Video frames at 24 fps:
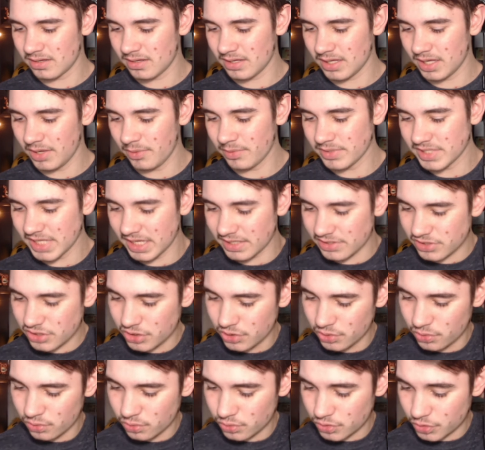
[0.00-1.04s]
It was at
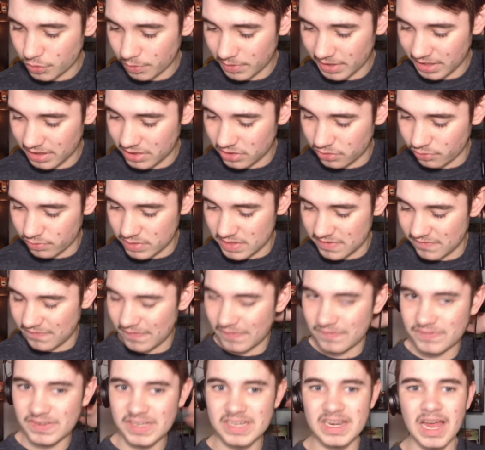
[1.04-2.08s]

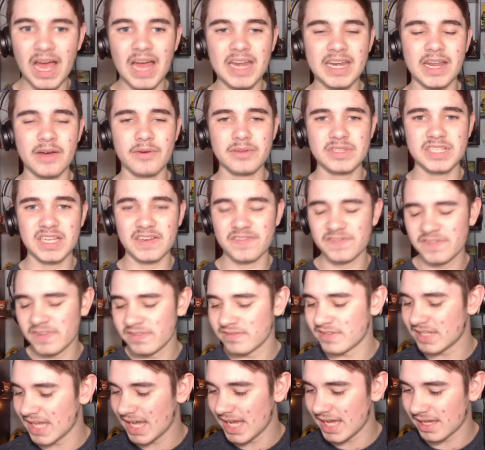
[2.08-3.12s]
223.59, now it's at
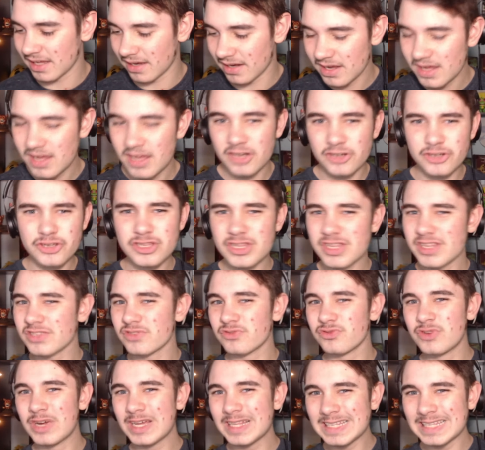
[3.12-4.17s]
58. Does this
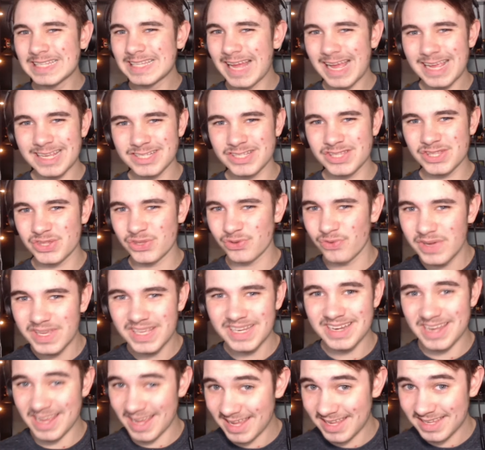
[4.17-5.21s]
really last three
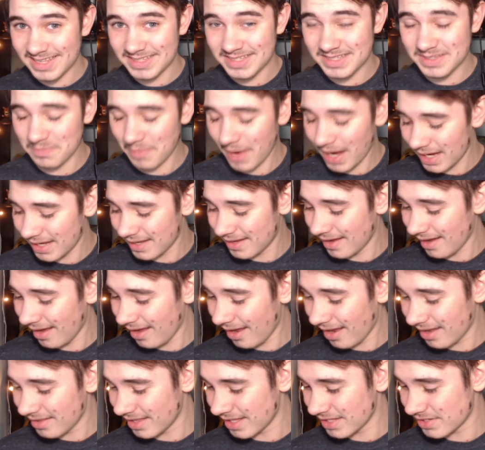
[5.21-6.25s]
days? My
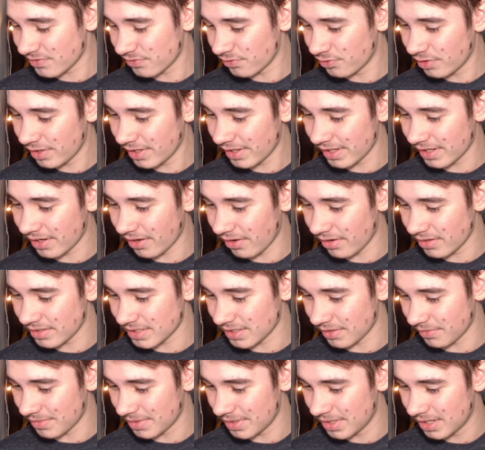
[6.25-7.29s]
god, that's really
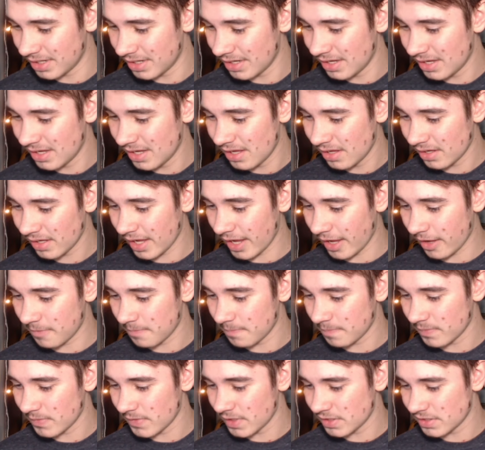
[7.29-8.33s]
awesome. Okay,
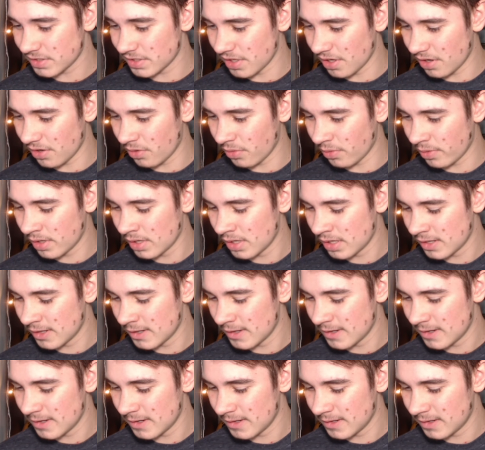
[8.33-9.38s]
so...
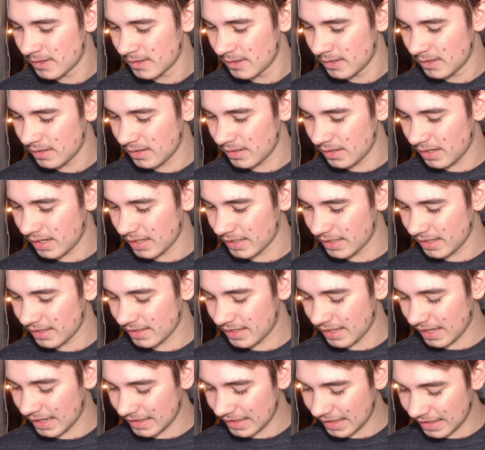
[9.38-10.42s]
I,
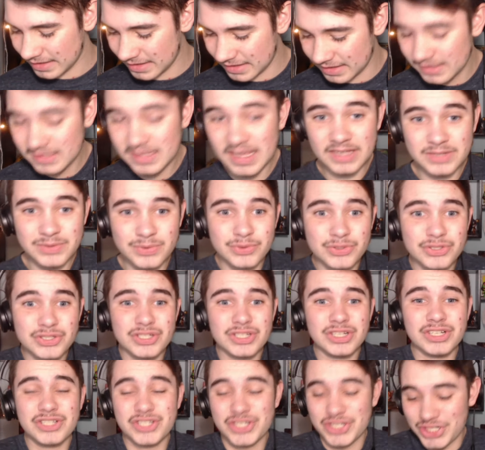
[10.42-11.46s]
I, I, guess we're just
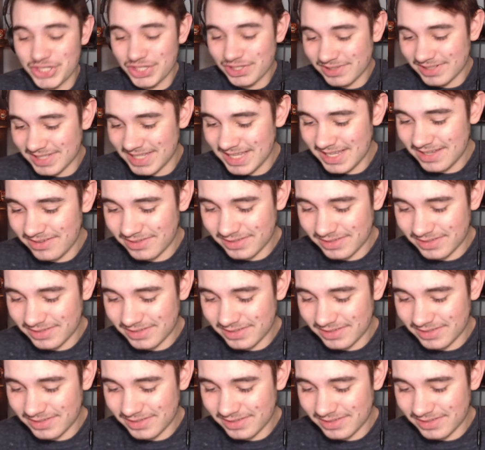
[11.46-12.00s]
gonna chill here.